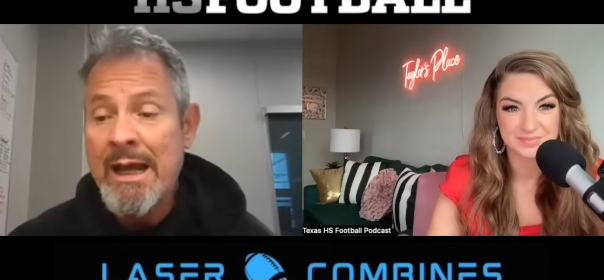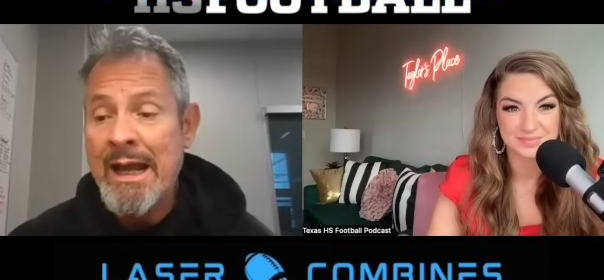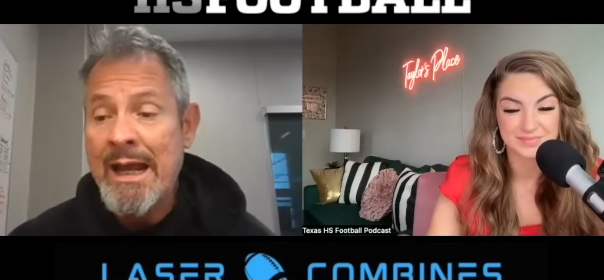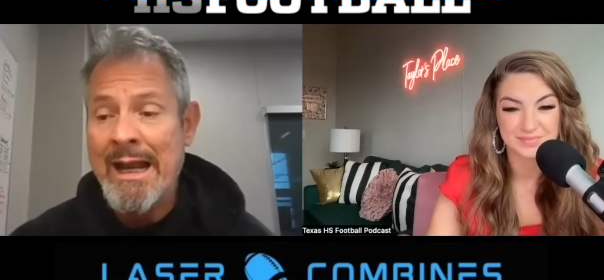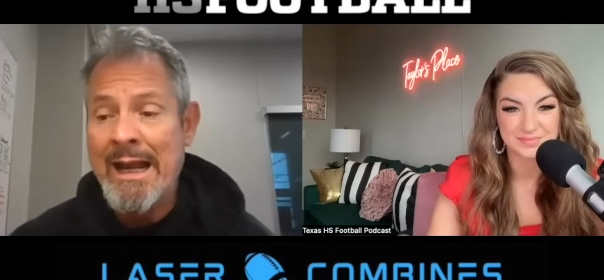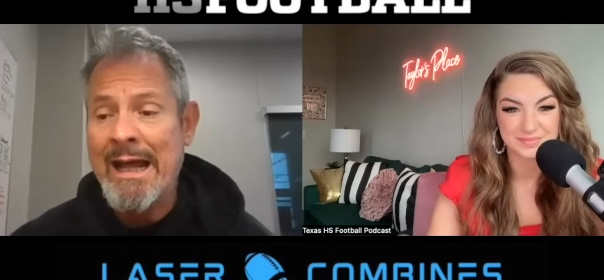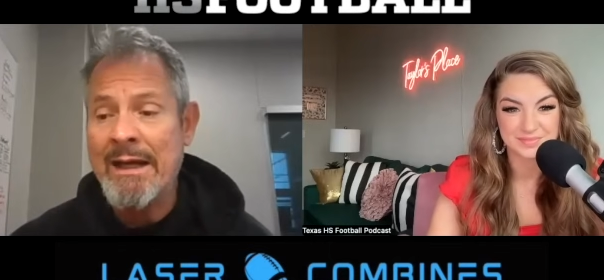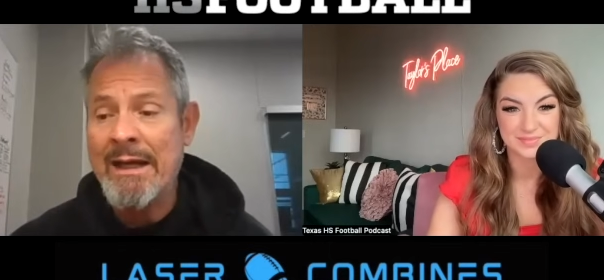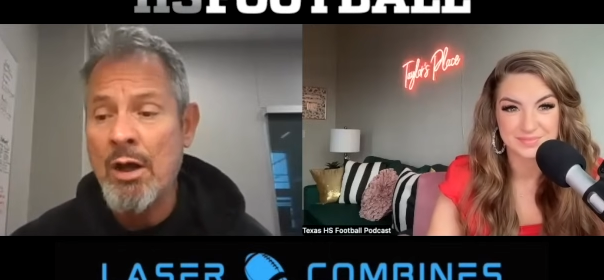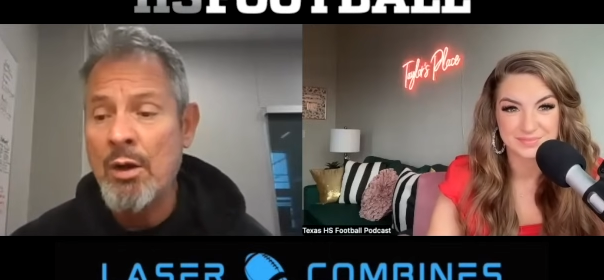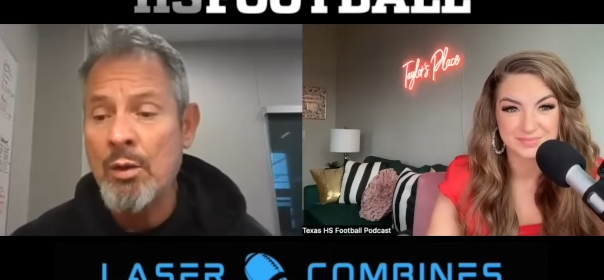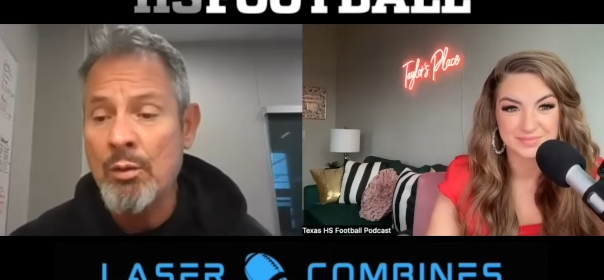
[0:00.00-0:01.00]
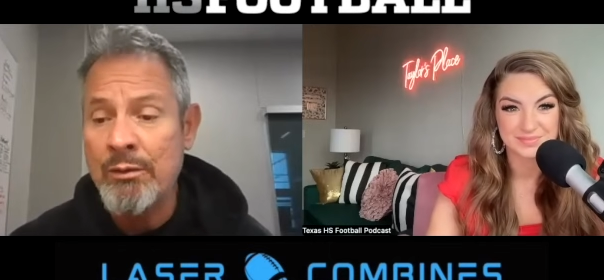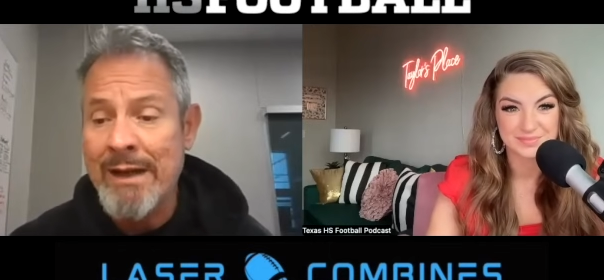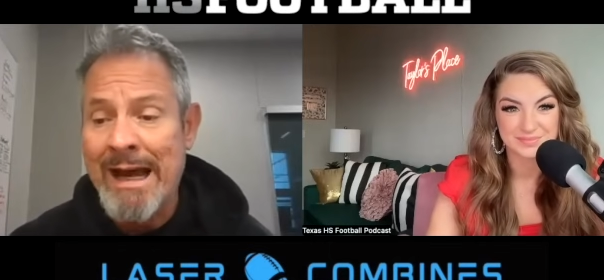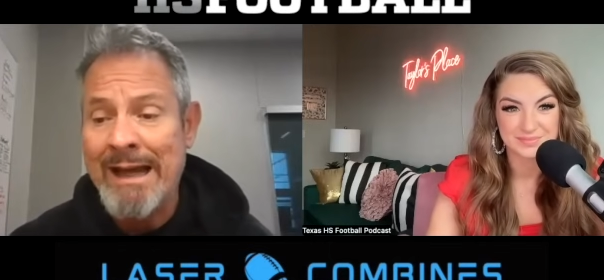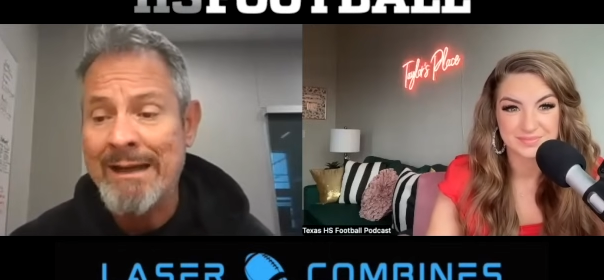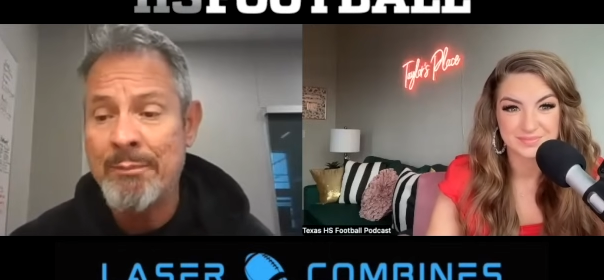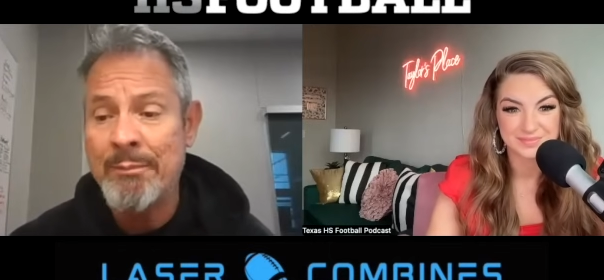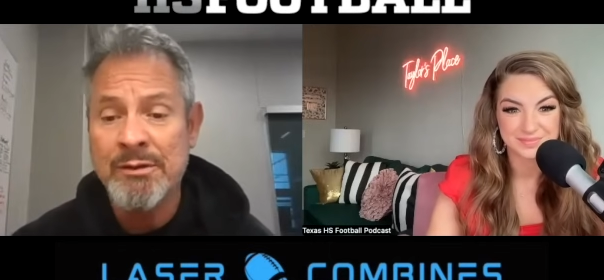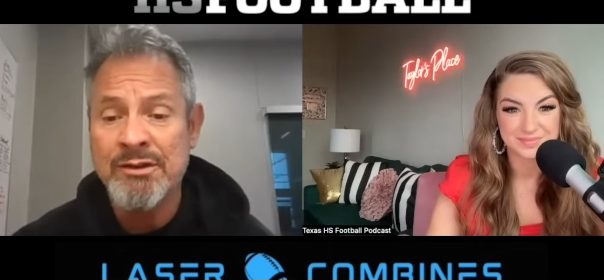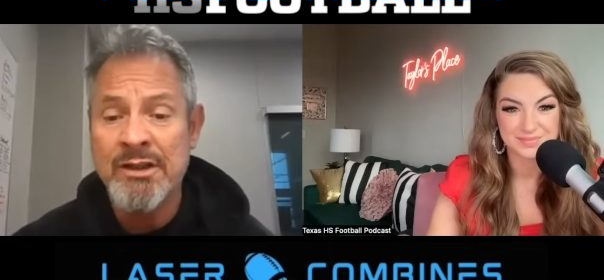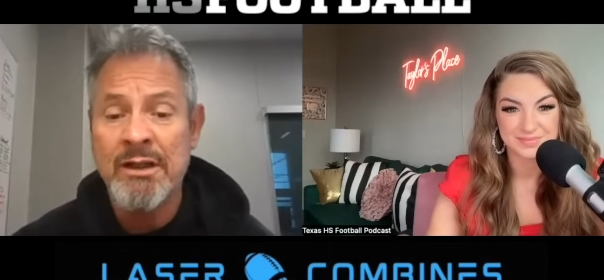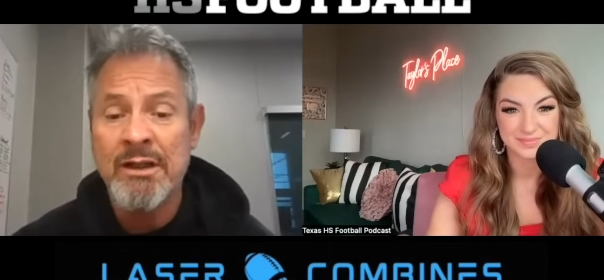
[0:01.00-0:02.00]
Speaker 1: and I know ninety
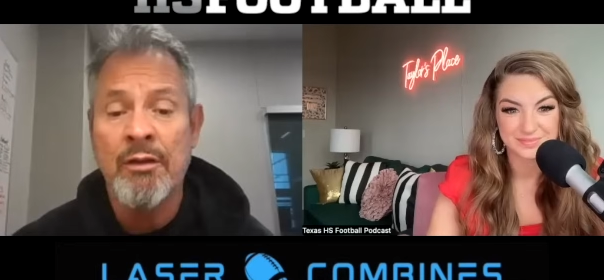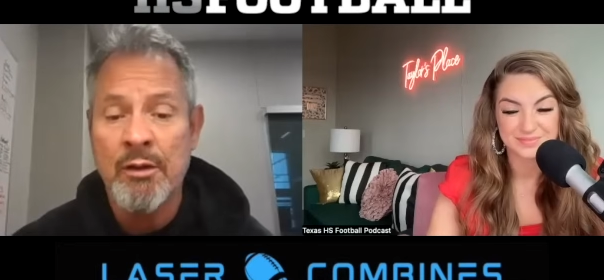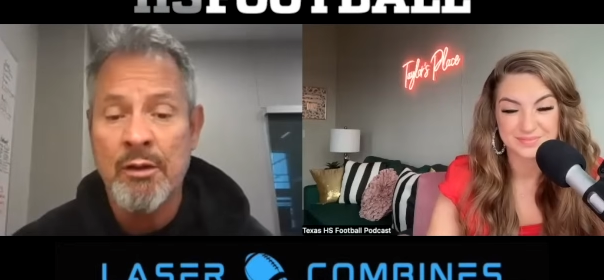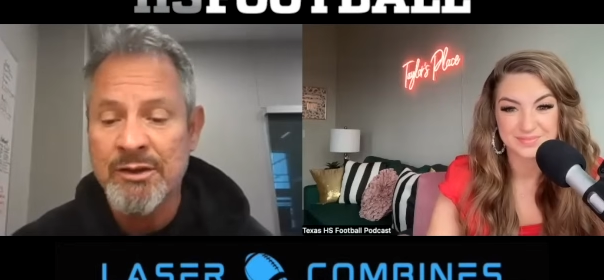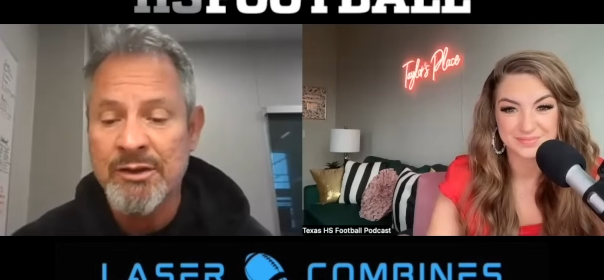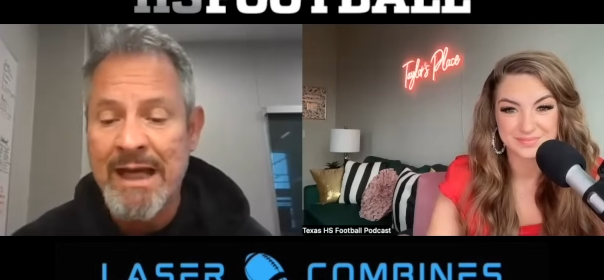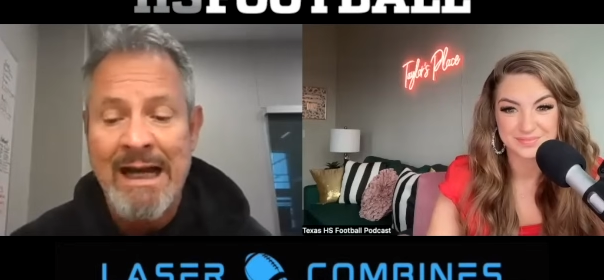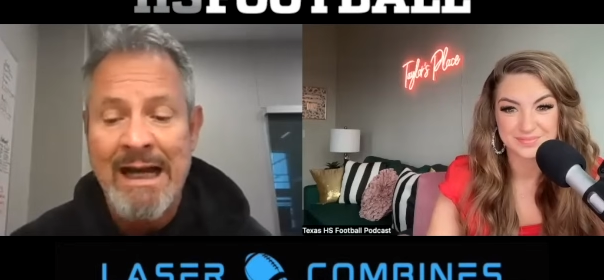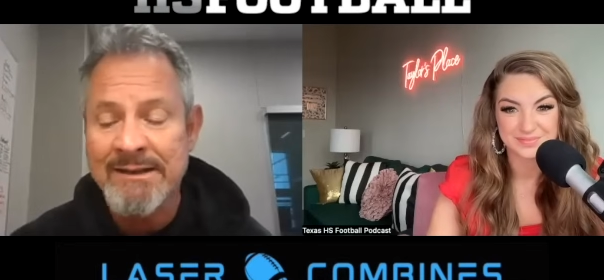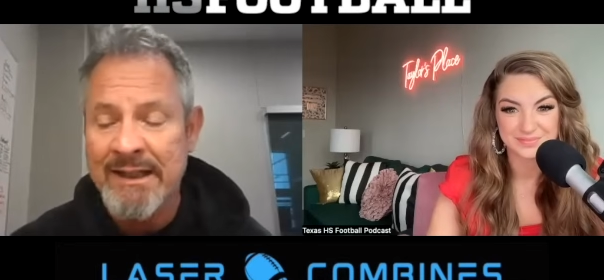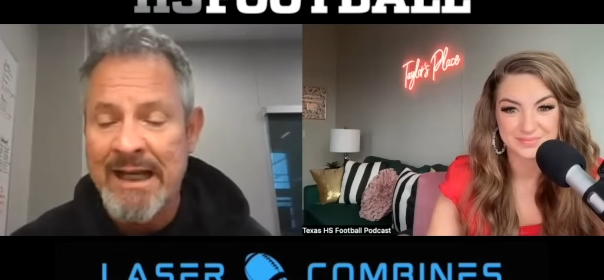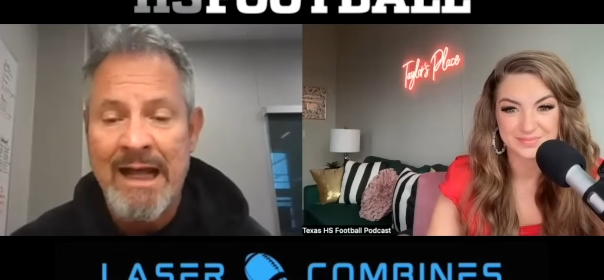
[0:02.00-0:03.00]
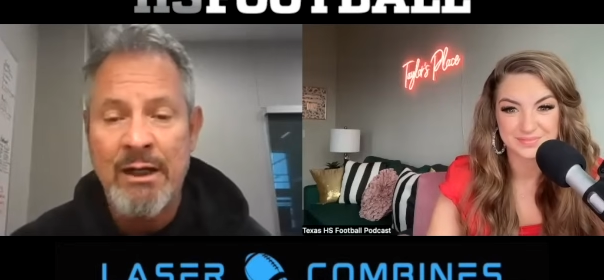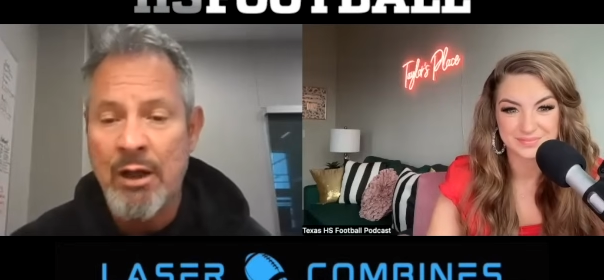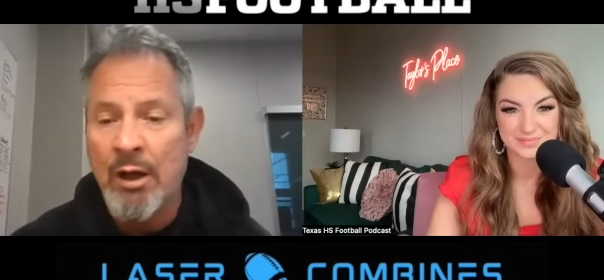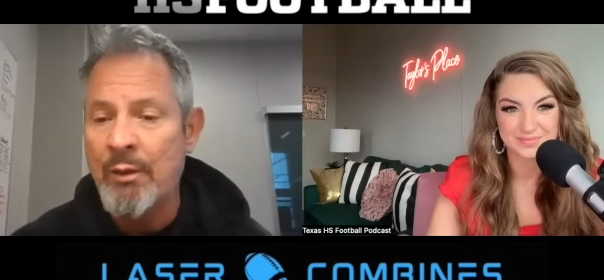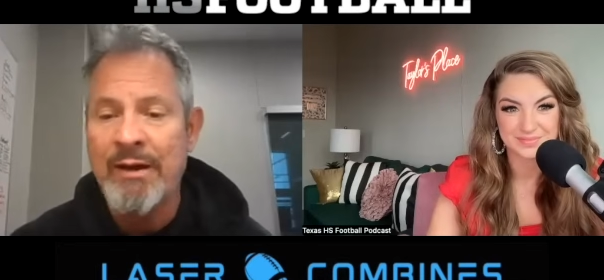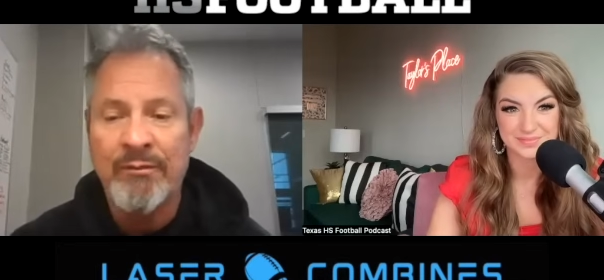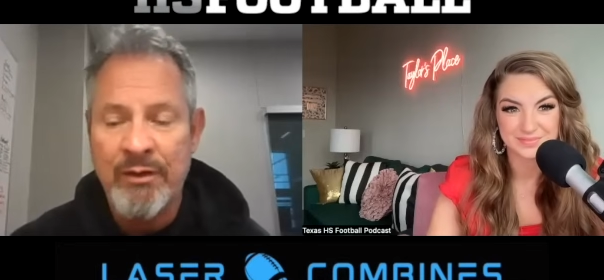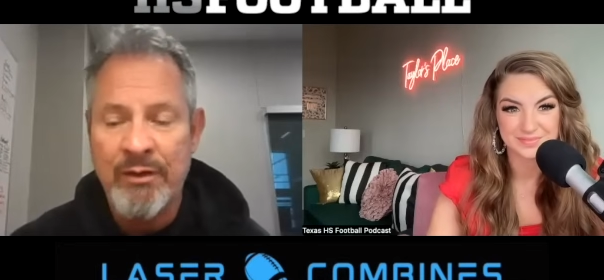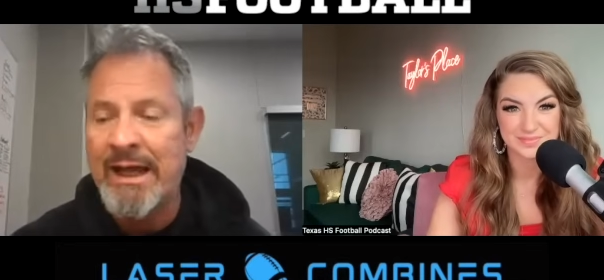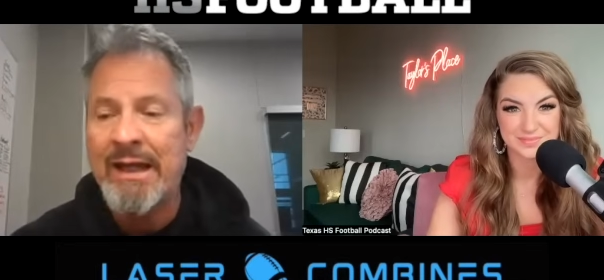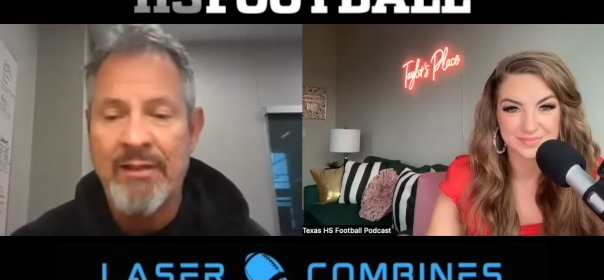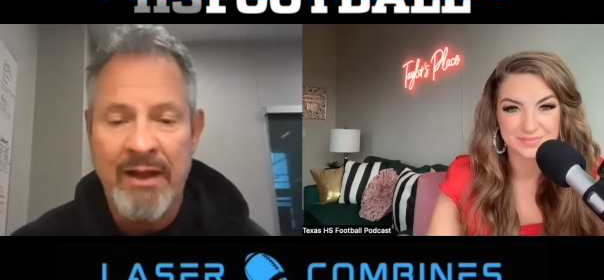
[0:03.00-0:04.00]
percent of those guys, and I know every
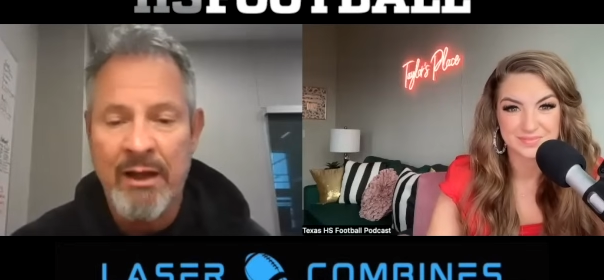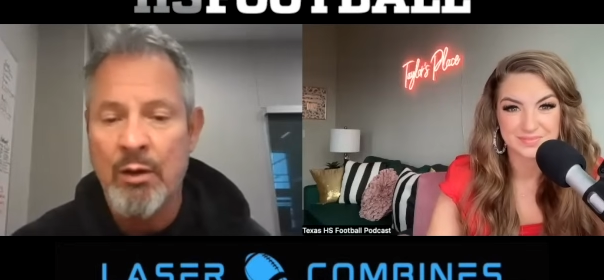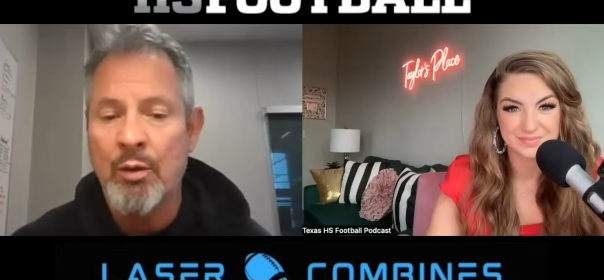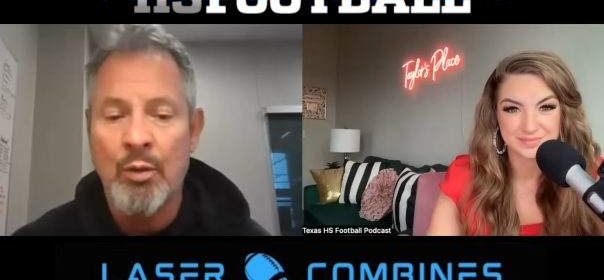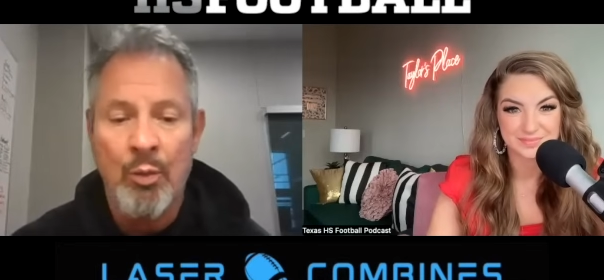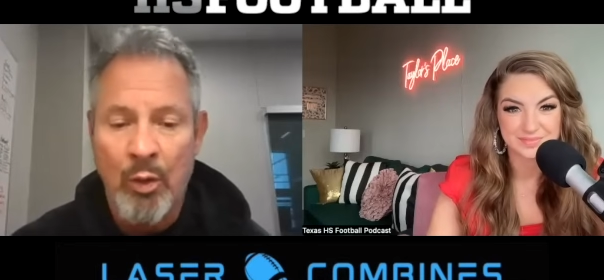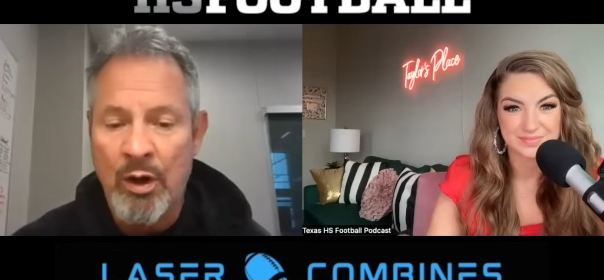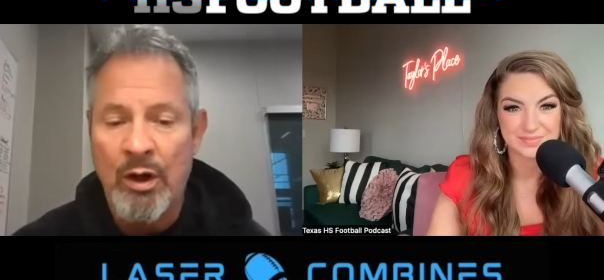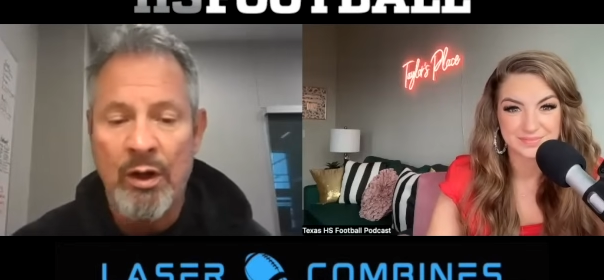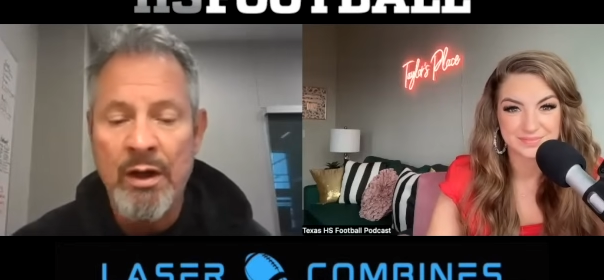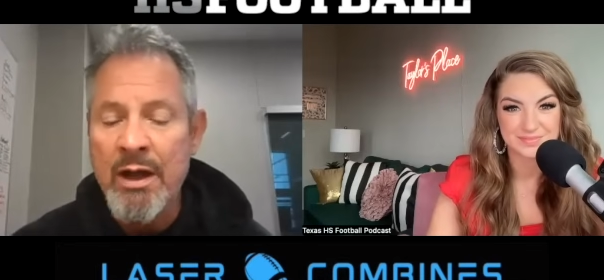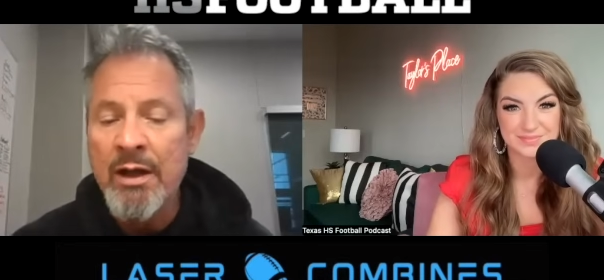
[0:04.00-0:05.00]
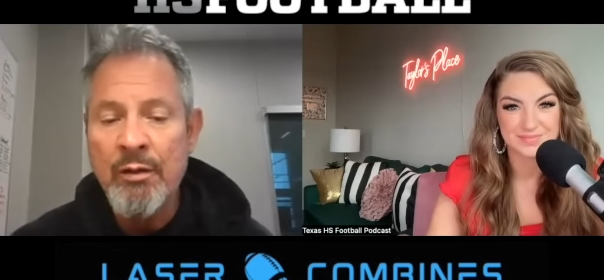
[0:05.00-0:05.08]
day they go to work,